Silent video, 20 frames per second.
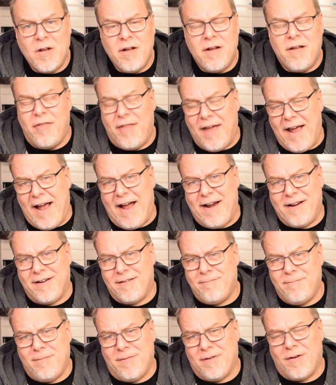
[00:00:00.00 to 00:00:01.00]
that
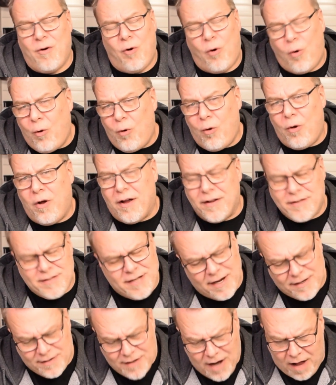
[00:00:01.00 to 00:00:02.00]
whole
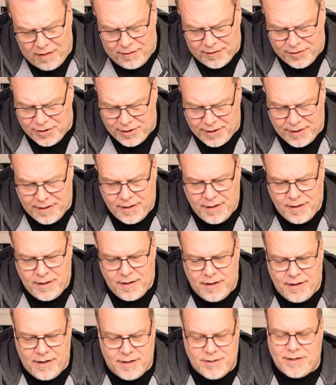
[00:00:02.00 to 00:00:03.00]
technology
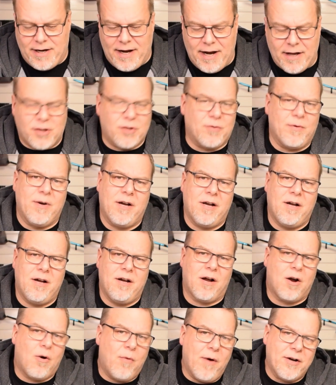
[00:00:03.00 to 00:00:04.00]
is answering
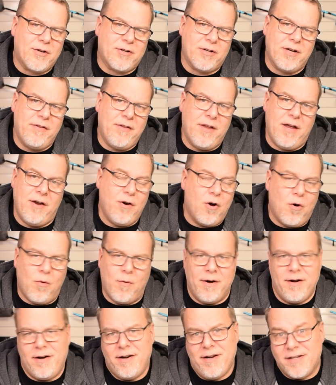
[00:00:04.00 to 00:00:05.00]
a question that no
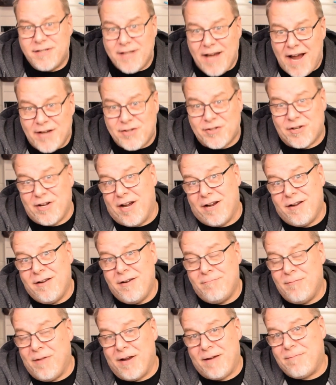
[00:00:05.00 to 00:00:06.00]
one is asking.
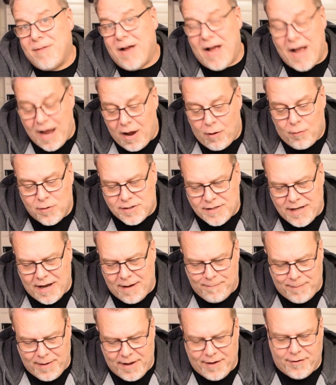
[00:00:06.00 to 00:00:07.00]
Like, how is
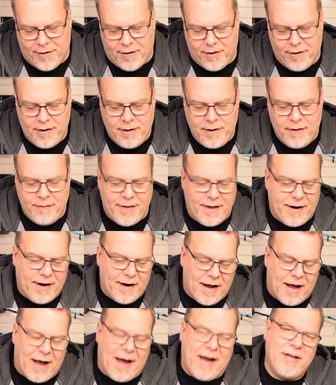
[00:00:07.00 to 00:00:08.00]
that better than
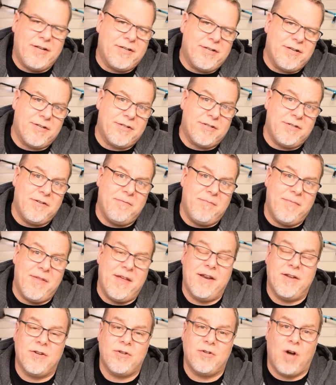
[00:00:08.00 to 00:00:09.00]
an eye system
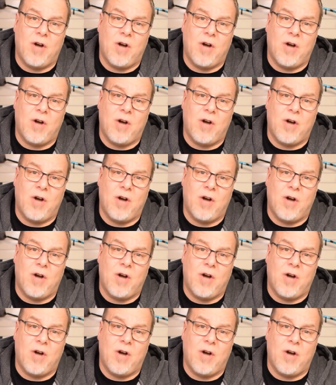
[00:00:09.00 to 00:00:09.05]
that is